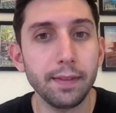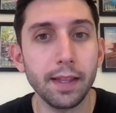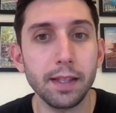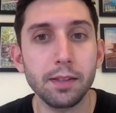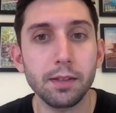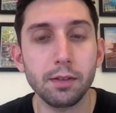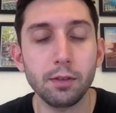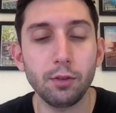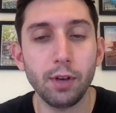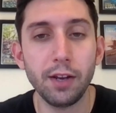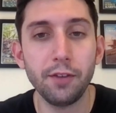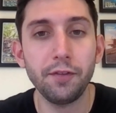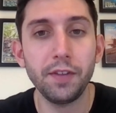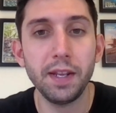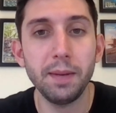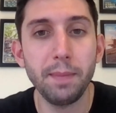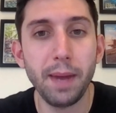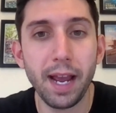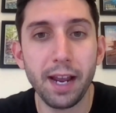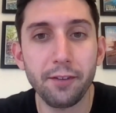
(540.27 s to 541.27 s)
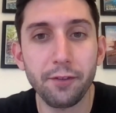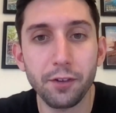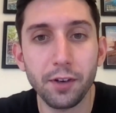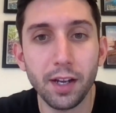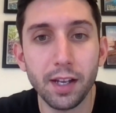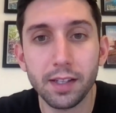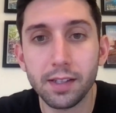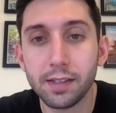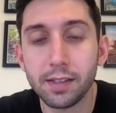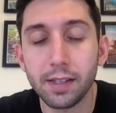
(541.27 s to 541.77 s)
That's great feedback for
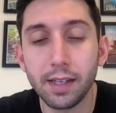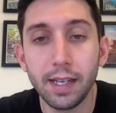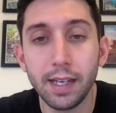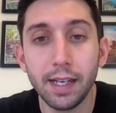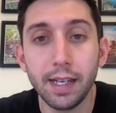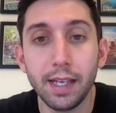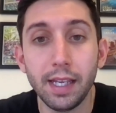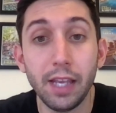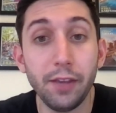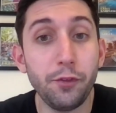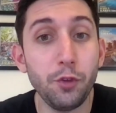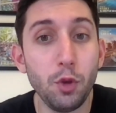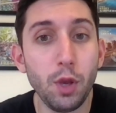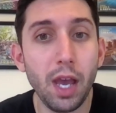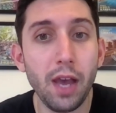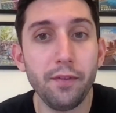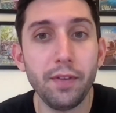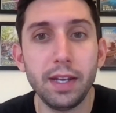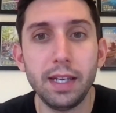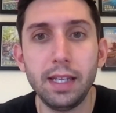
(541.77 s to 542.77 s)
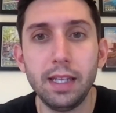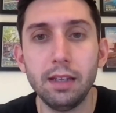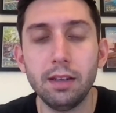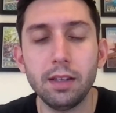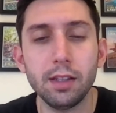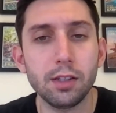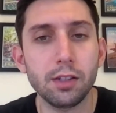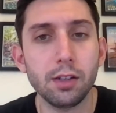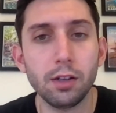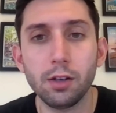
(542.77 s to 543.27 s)
us. If you have any
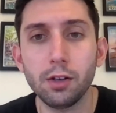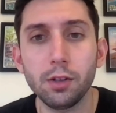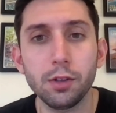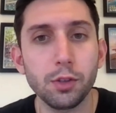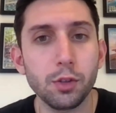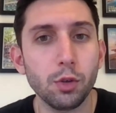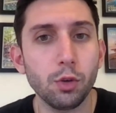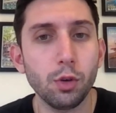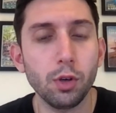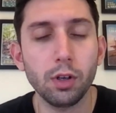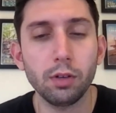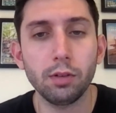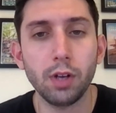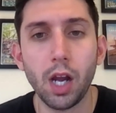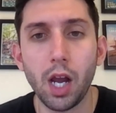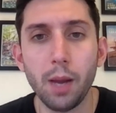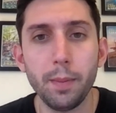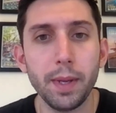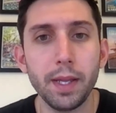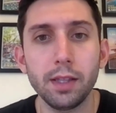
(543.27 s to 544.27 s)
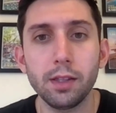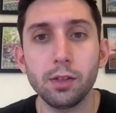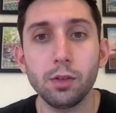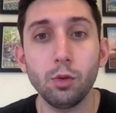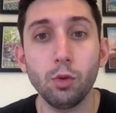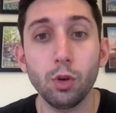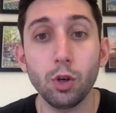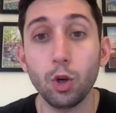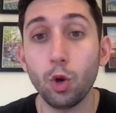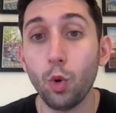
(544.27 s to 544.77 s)
concerns or comments
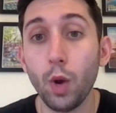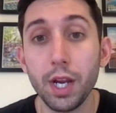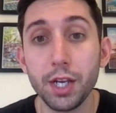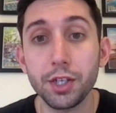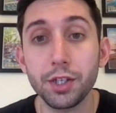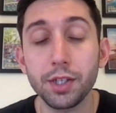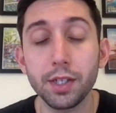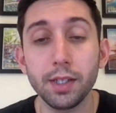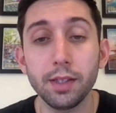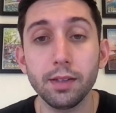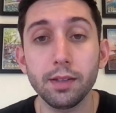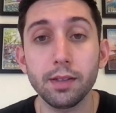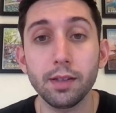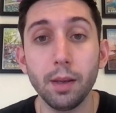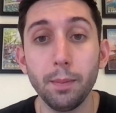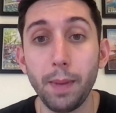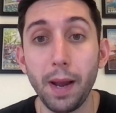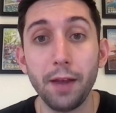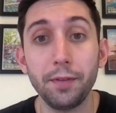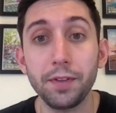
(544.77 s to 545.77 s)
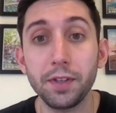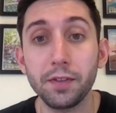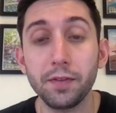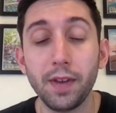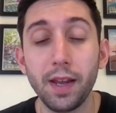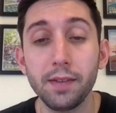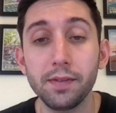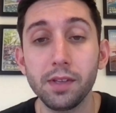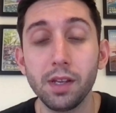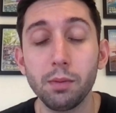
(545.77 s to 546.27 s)
or questions about this
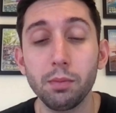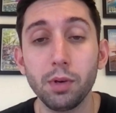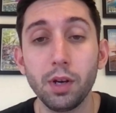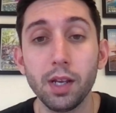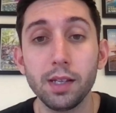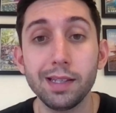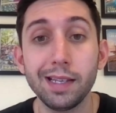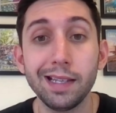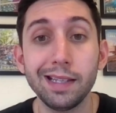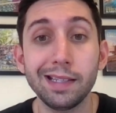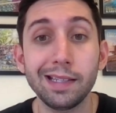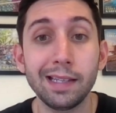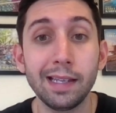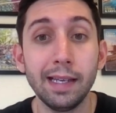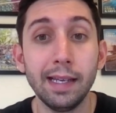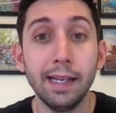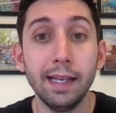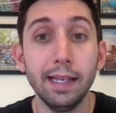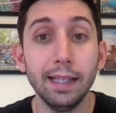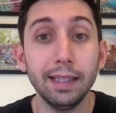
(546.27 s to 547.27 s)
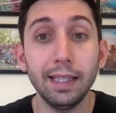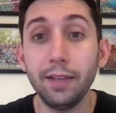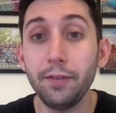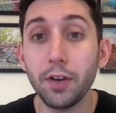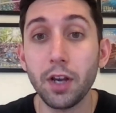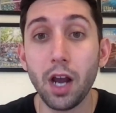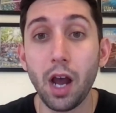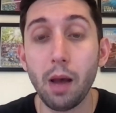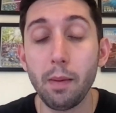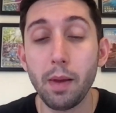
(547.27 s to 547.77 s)
five step process, leave a
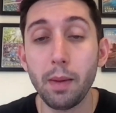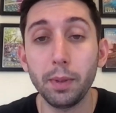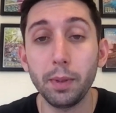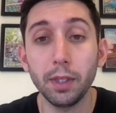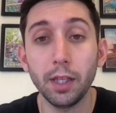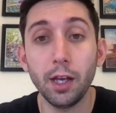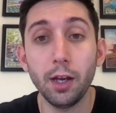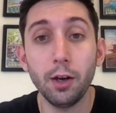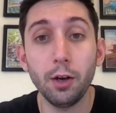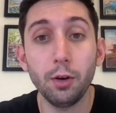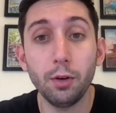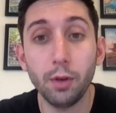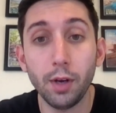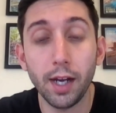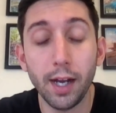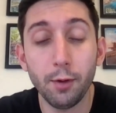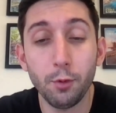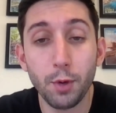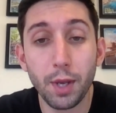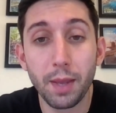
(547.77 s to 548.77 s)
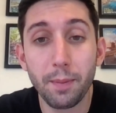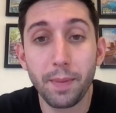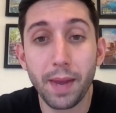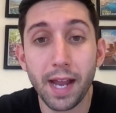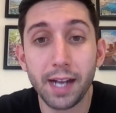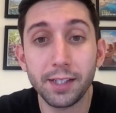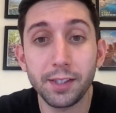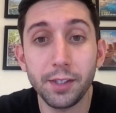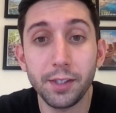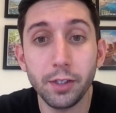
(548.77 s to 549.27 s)
comment below. Uh, we'll get
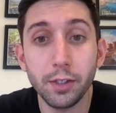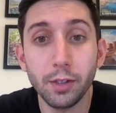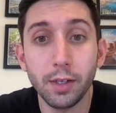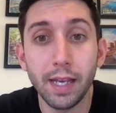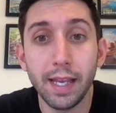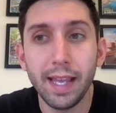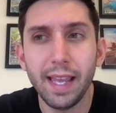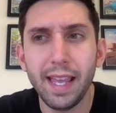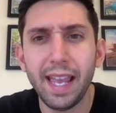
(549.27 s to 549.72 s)
back to you.